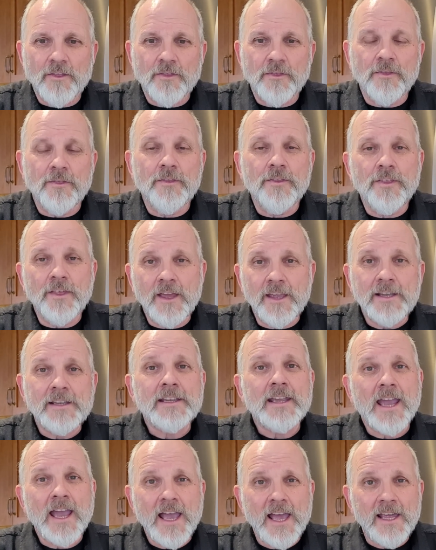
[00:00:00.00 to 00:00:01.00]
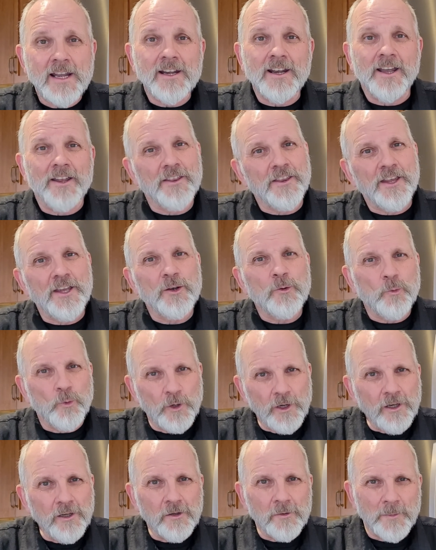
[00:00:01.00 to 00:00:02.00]
they can and they
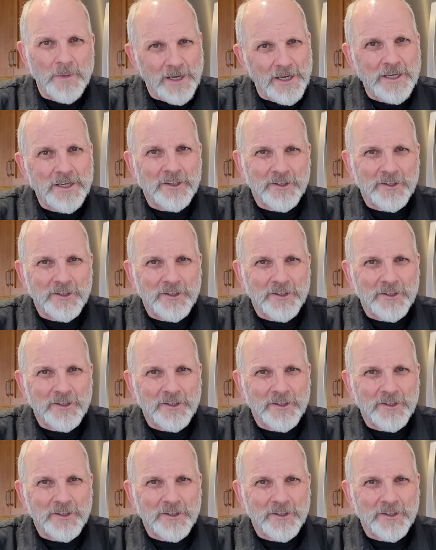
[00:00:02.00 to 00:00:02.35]
will make